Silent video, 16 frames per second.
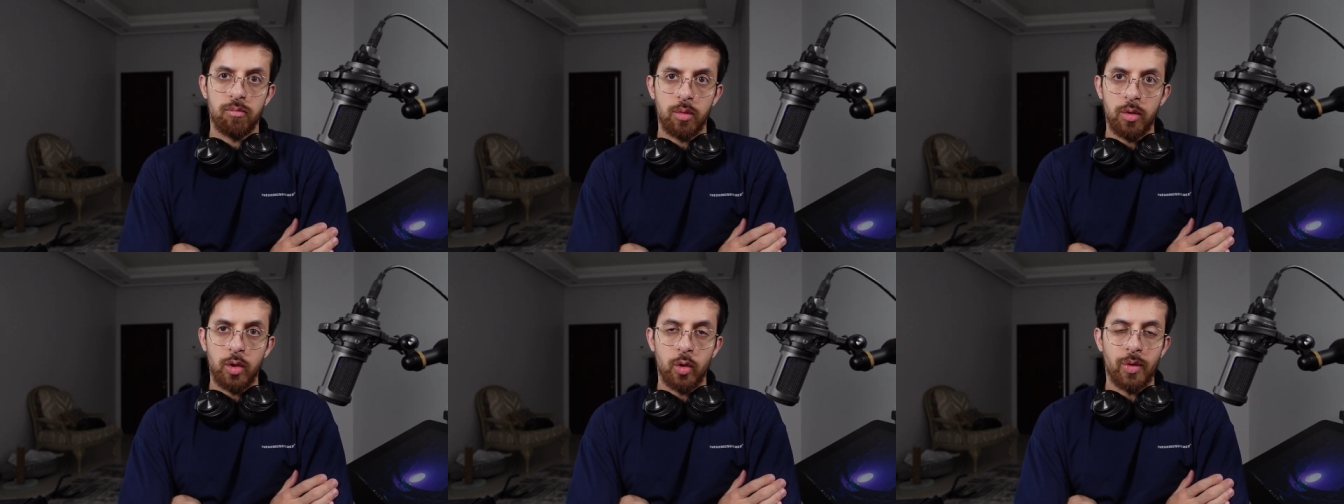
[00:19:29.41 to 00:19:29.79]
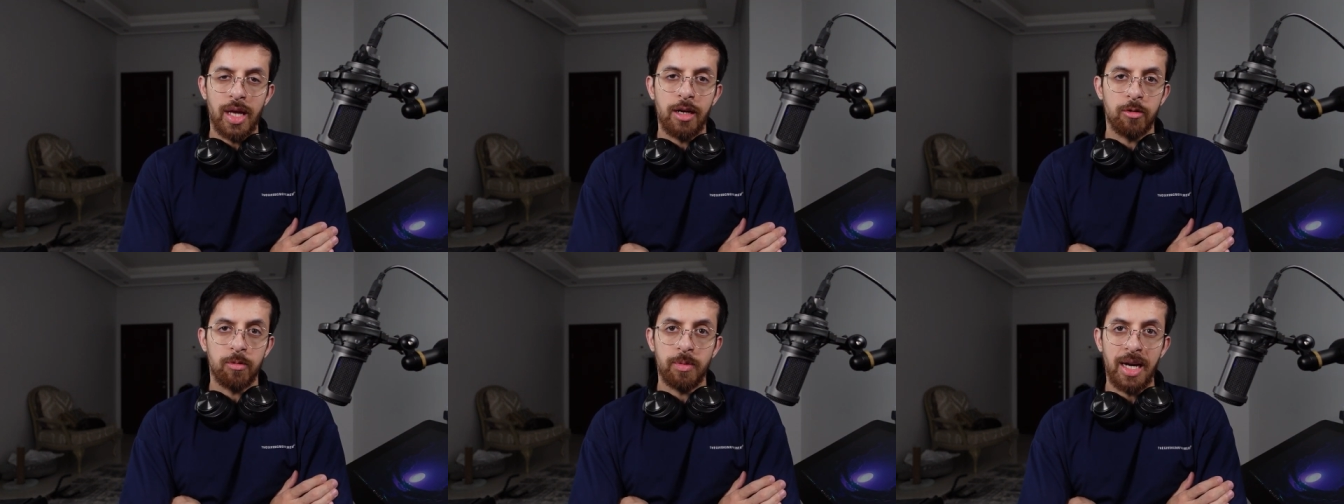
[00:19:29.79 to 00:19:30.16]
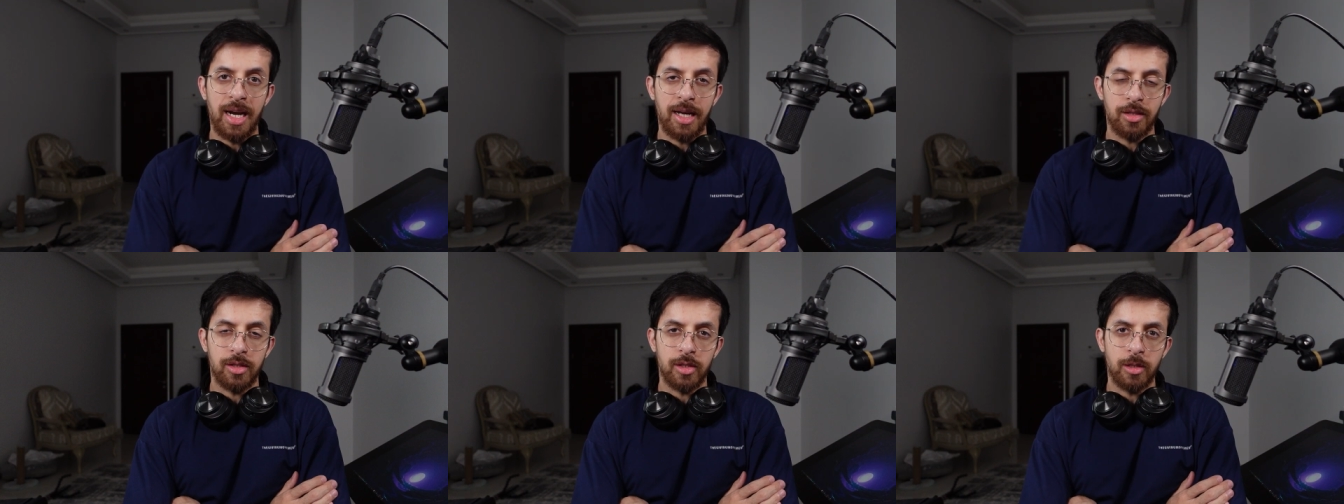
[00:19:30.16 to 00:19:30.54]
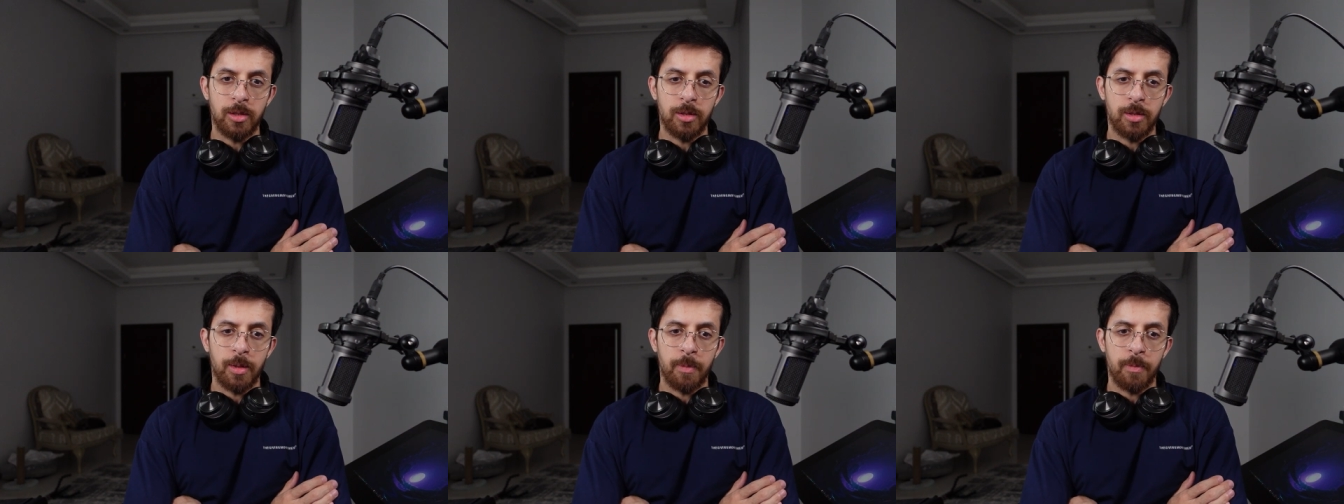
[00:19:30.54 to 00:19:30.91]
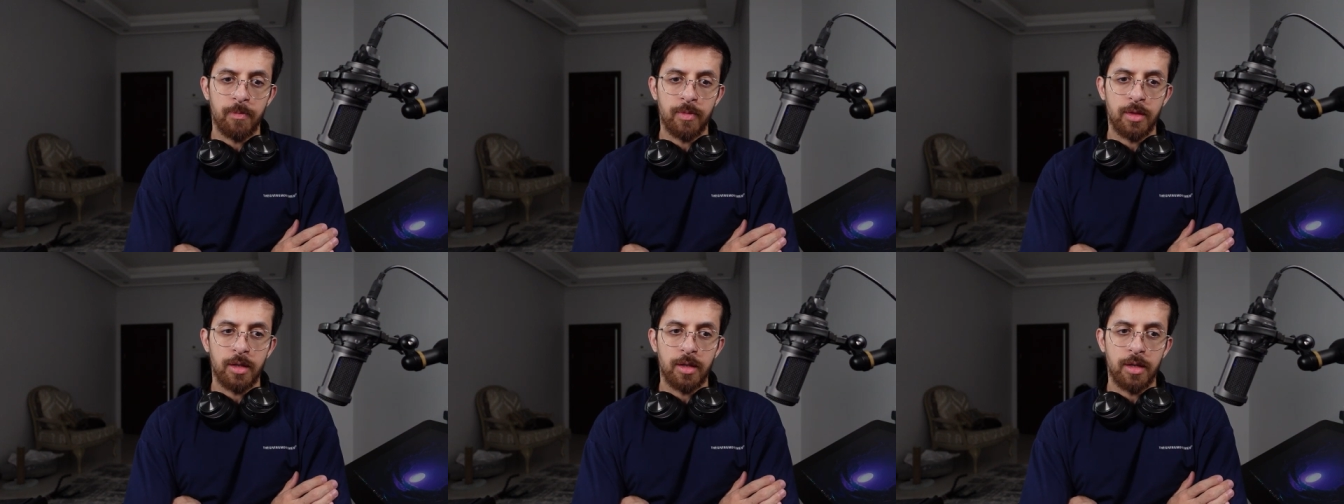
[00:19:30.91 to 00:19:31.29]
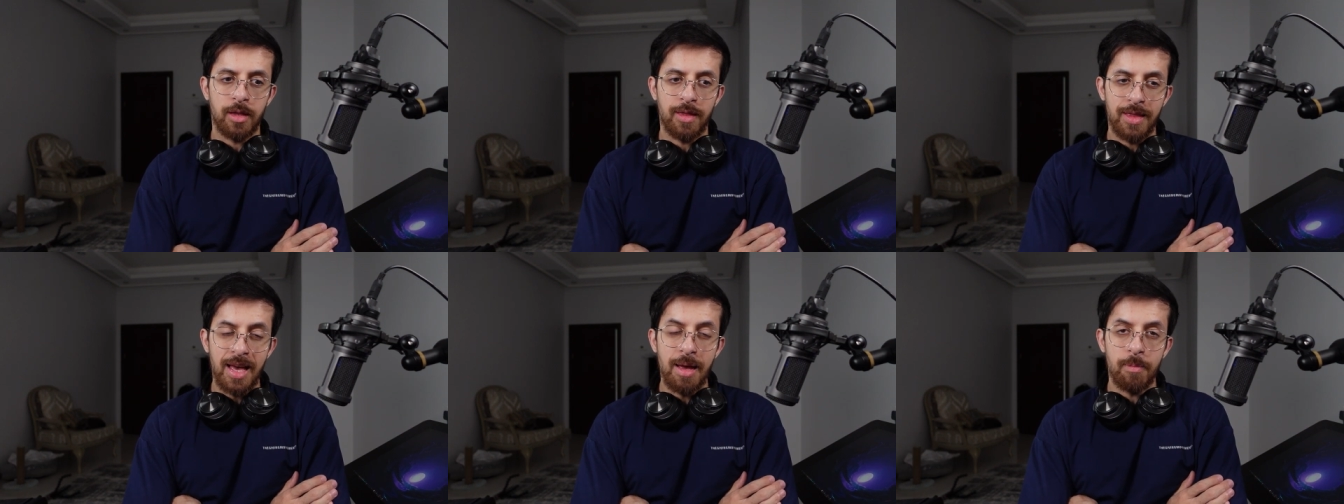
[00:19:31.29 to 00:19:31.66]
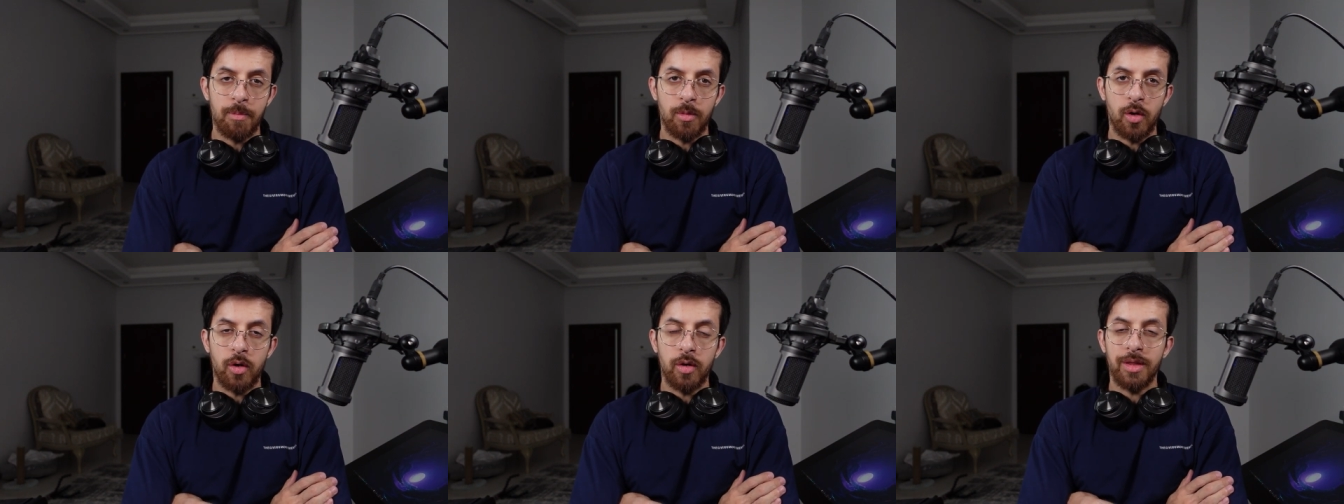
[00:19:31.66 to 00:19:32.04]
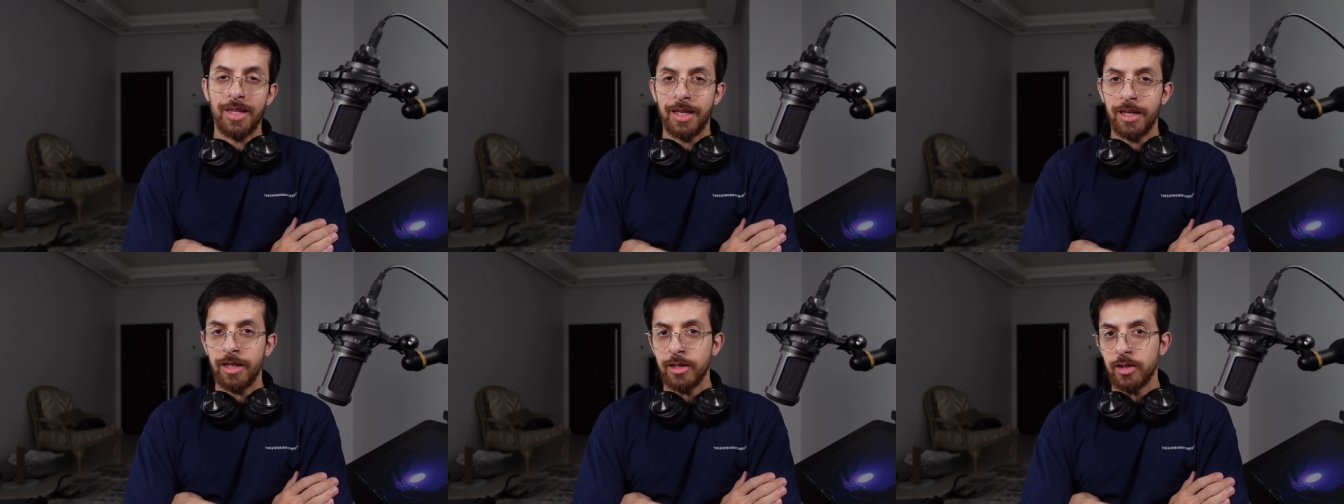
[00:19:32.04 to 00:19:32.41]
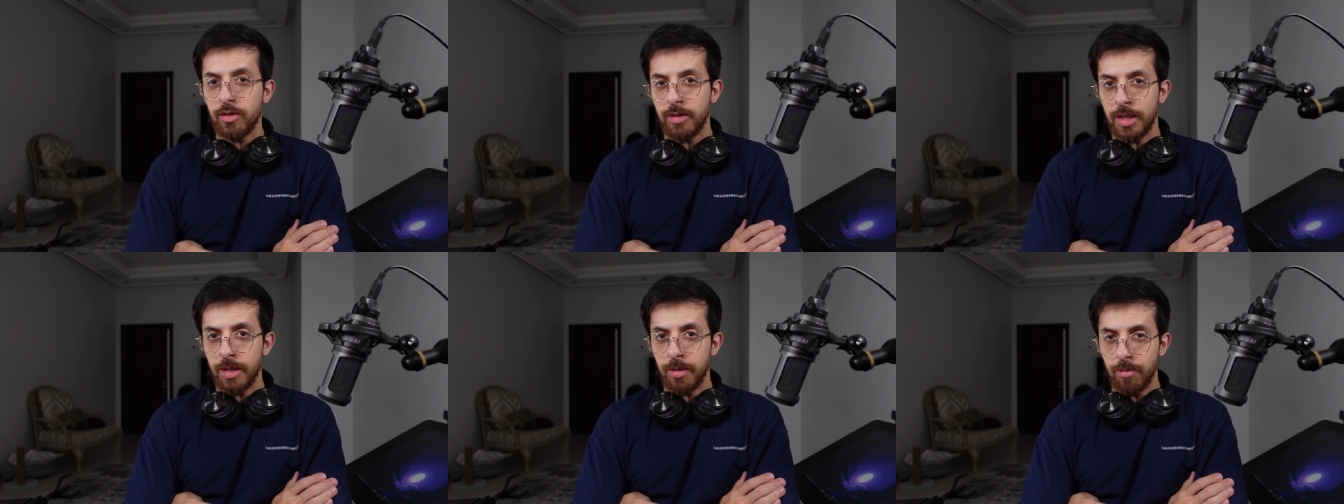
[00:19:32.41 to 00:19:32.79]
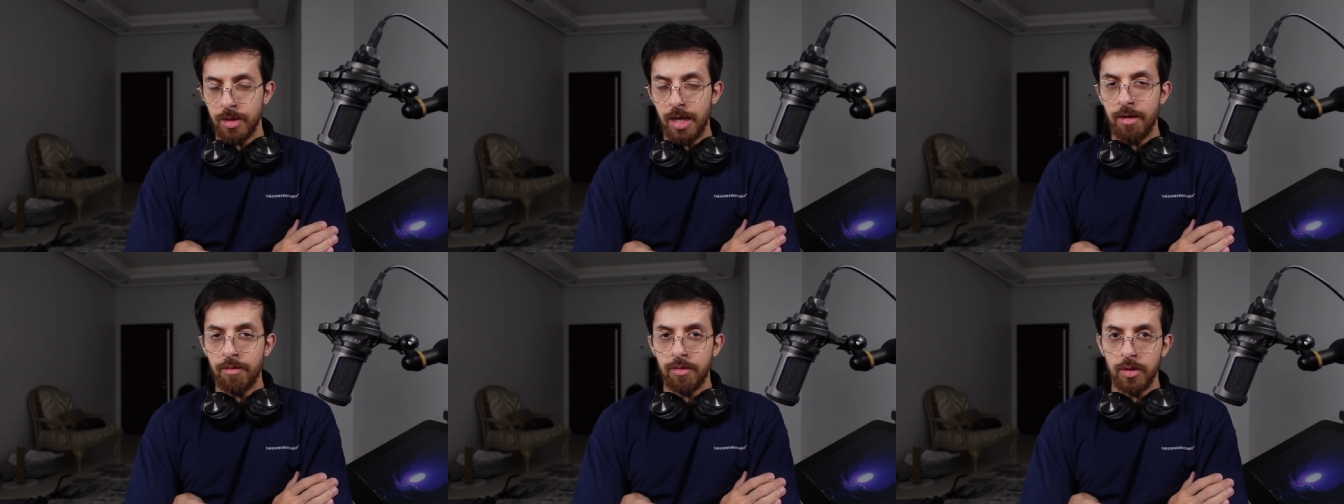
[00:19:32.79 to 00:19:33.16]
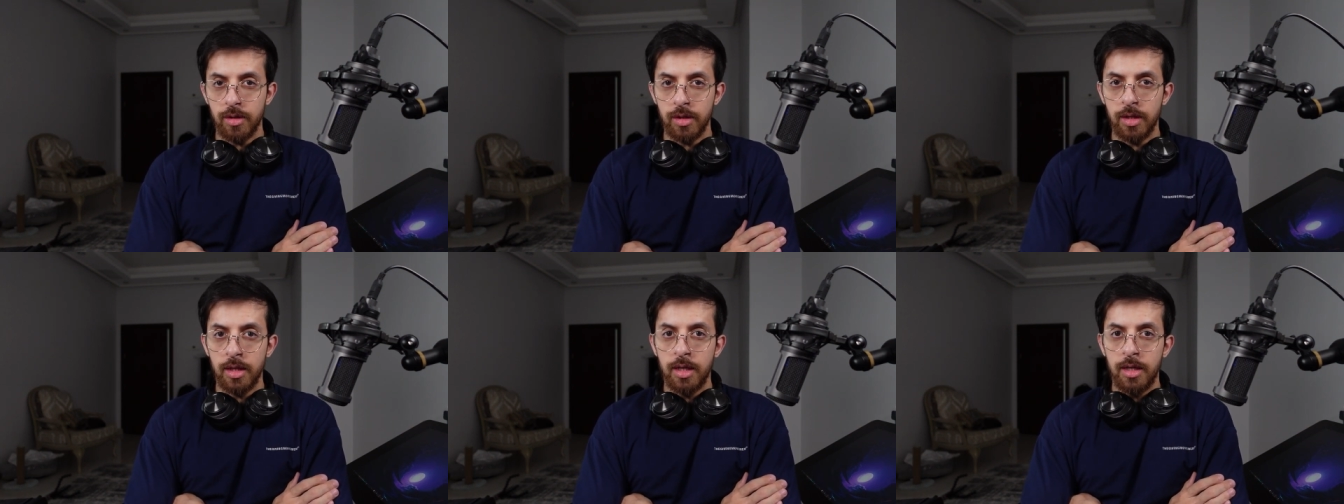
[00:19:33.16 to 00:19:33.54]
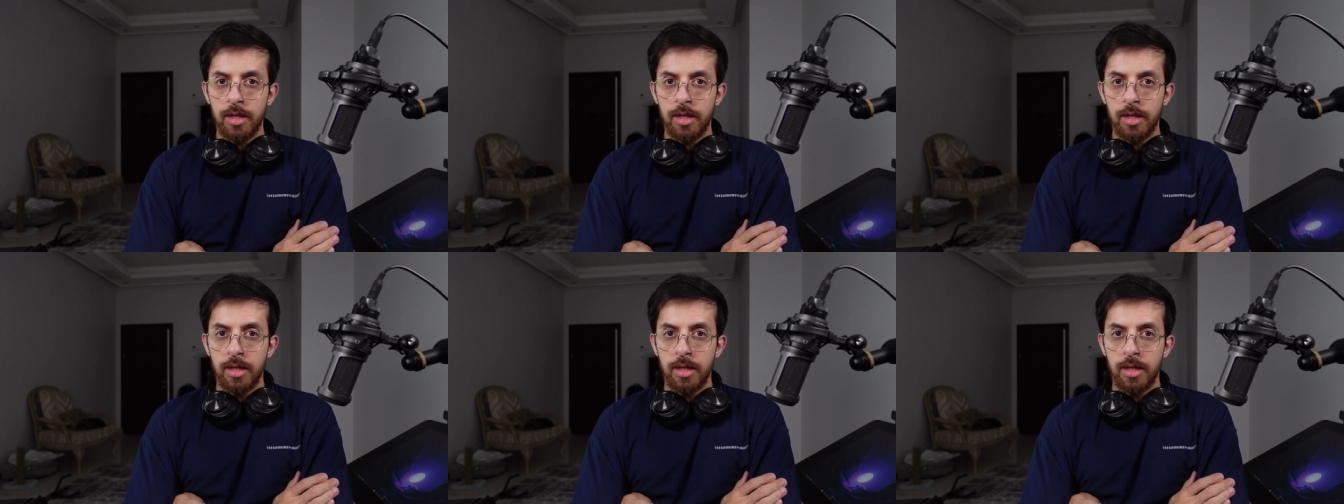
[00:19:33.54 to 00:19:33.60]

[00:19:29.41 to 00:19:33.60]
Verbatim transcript: you cannot practice them on the extreme level